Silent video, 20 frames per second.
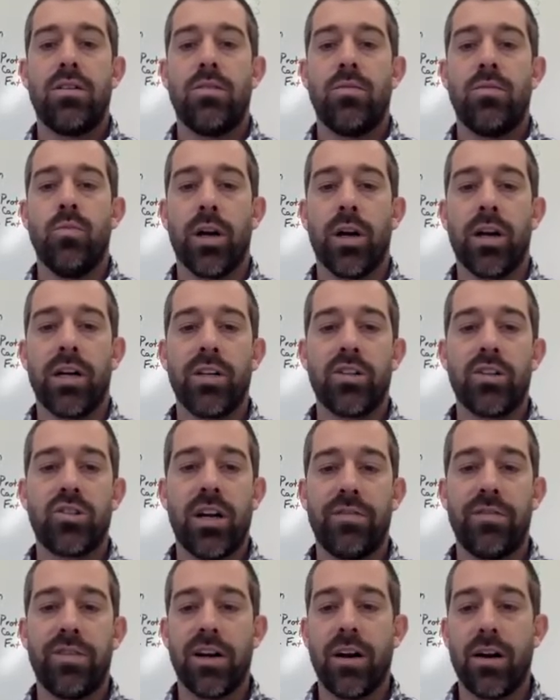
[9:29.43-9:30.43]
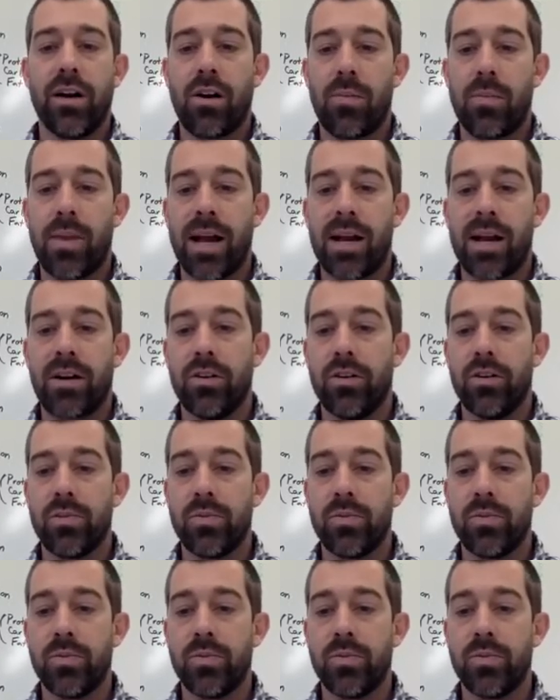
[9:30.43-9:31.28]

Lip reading: we're going to try to figure out our macros, but